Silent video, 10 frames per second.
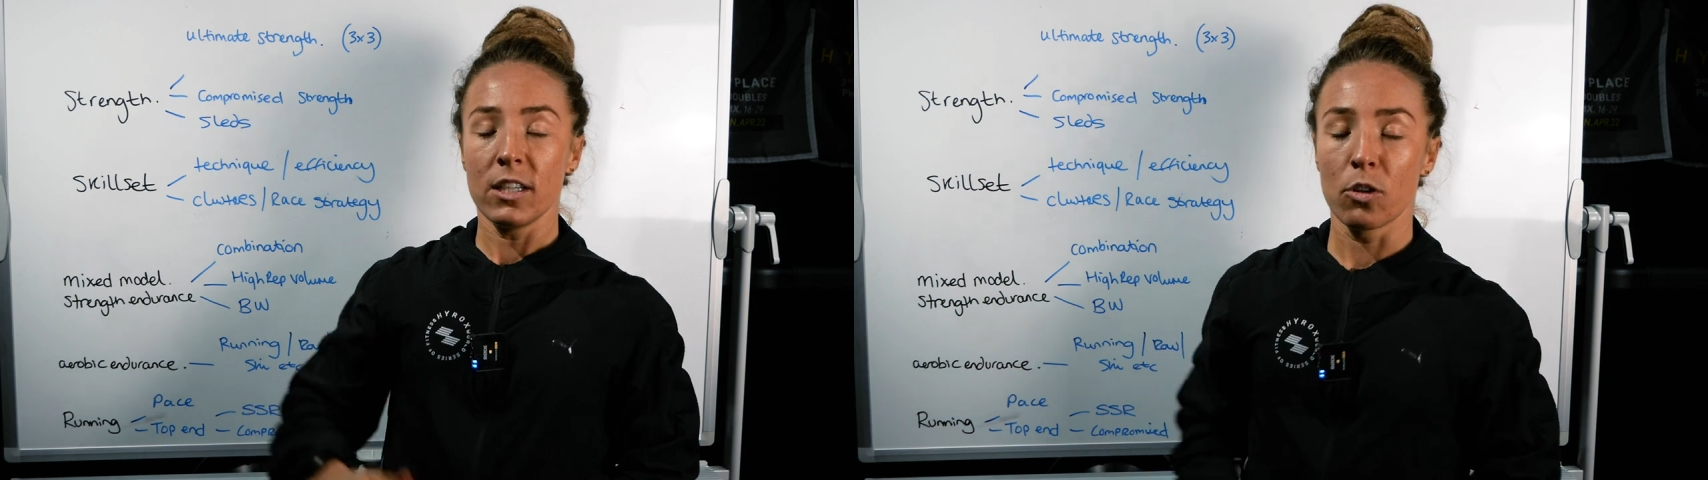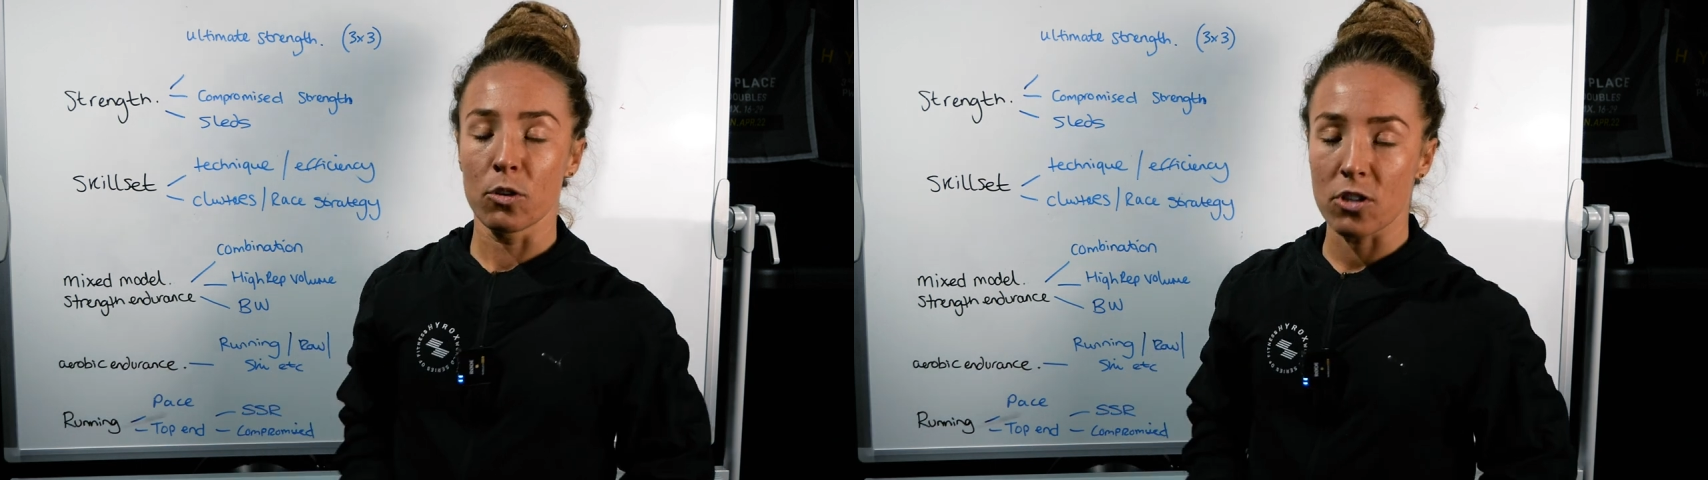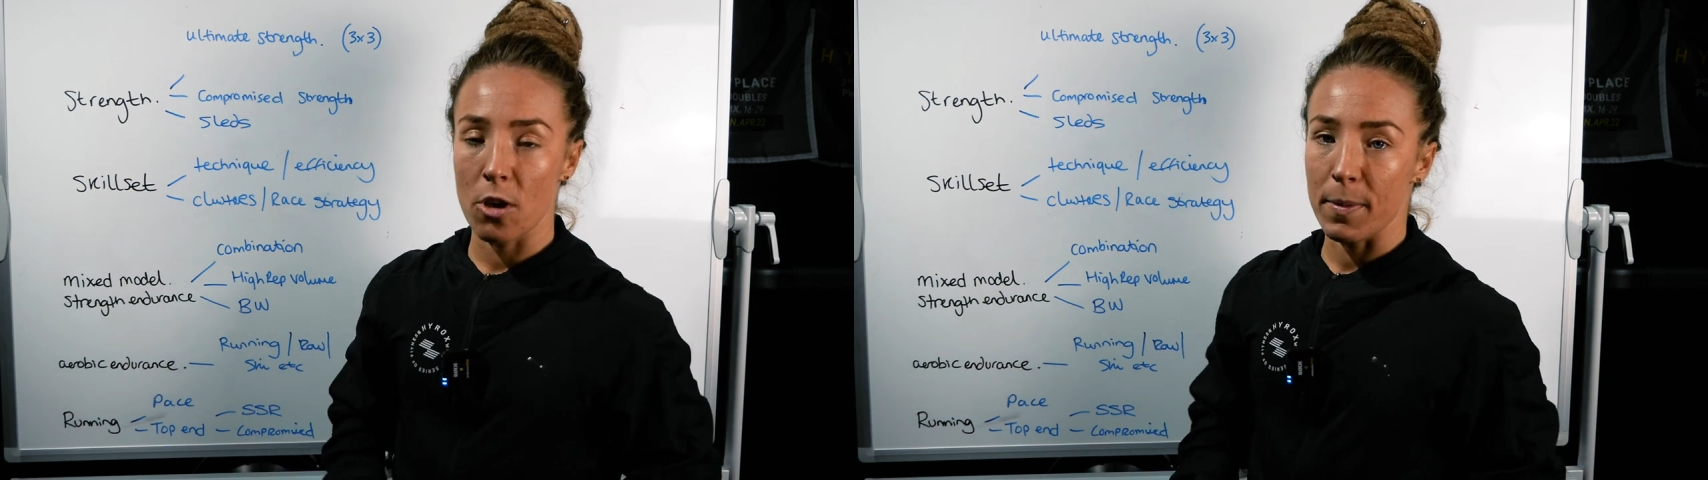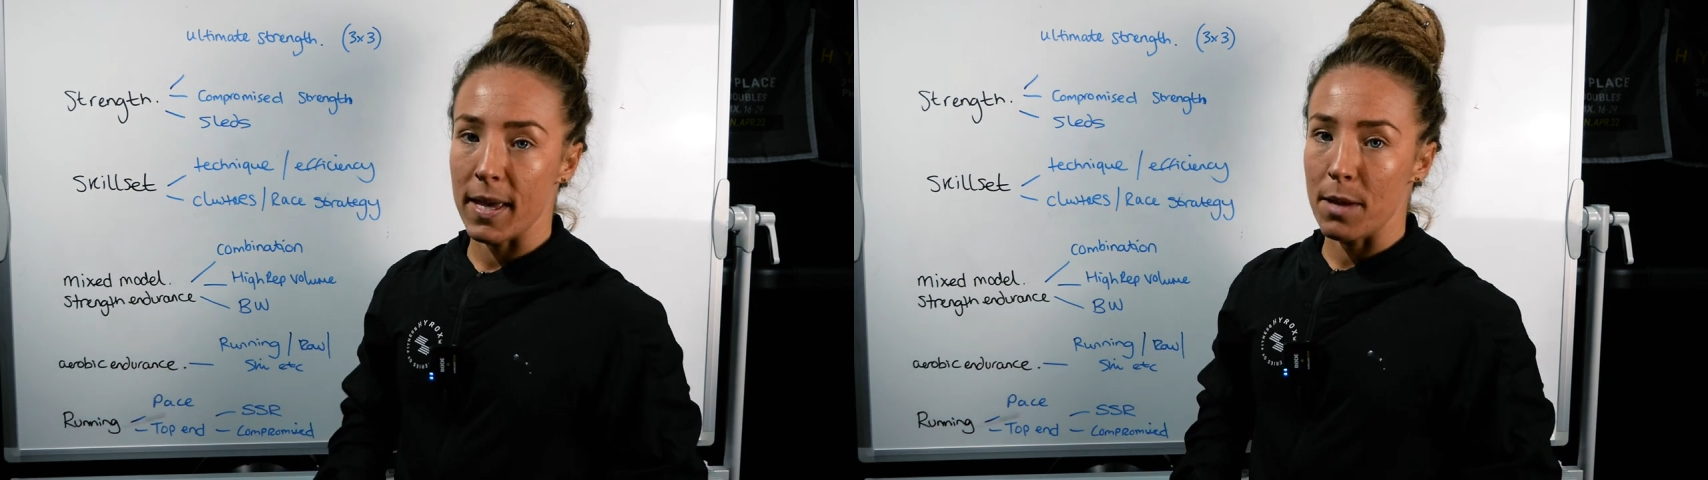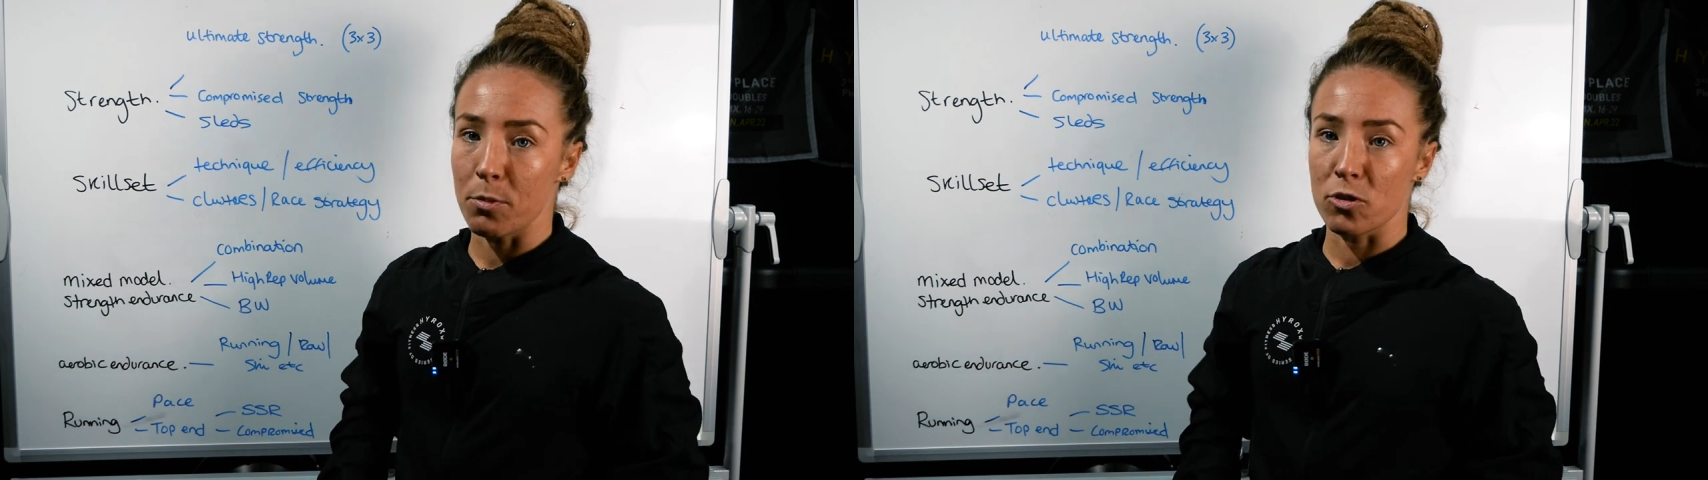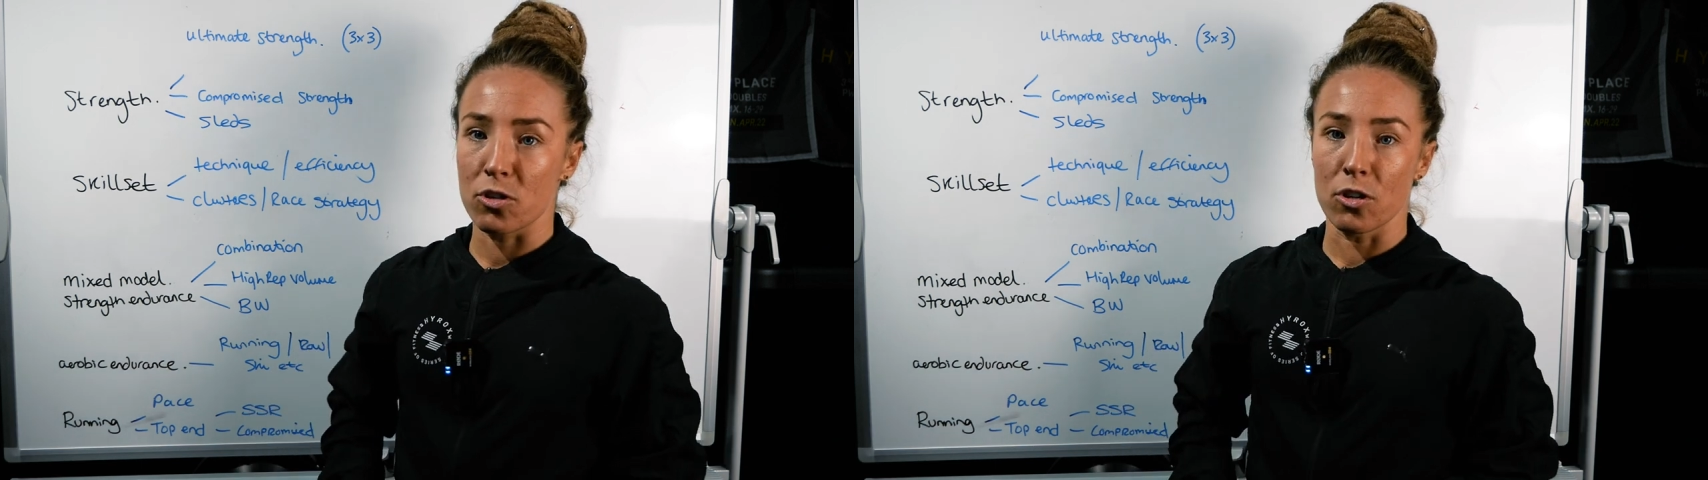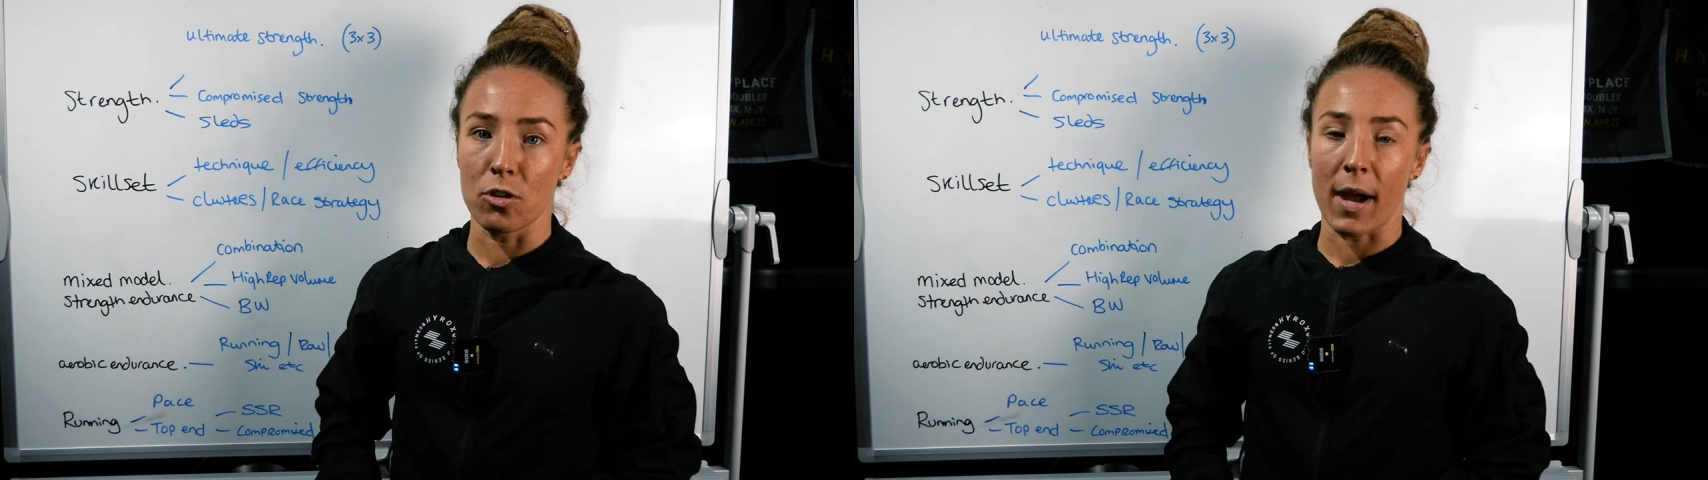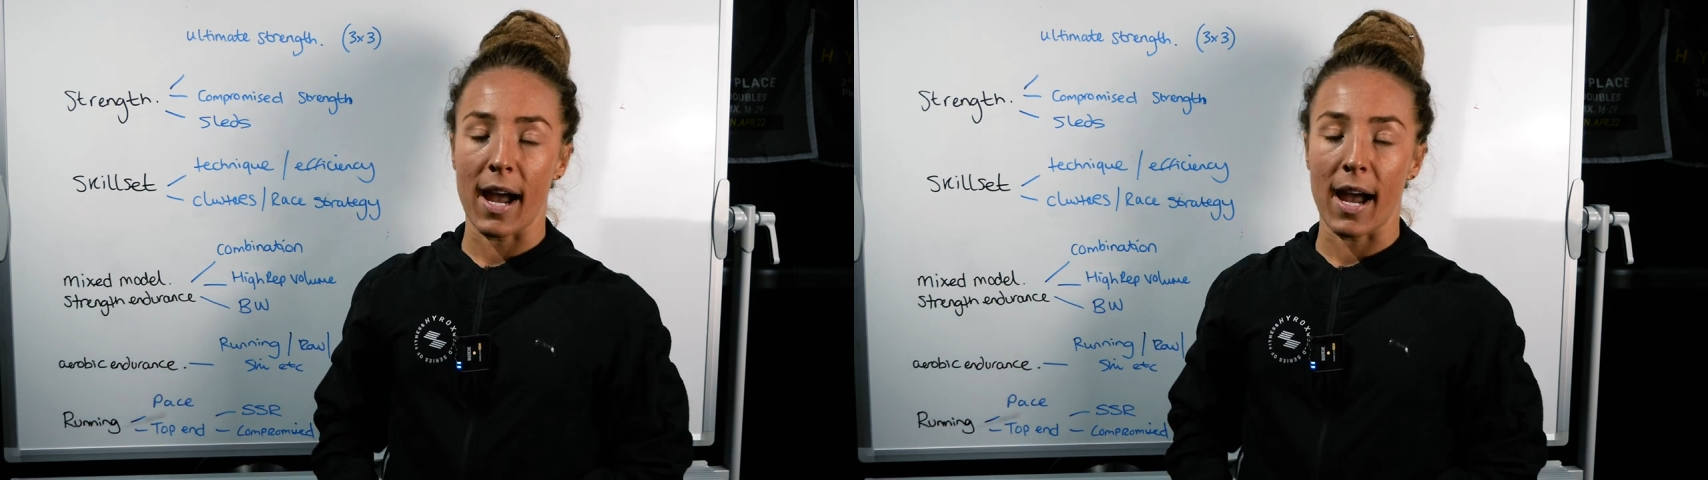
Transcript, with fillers: you'll also be able to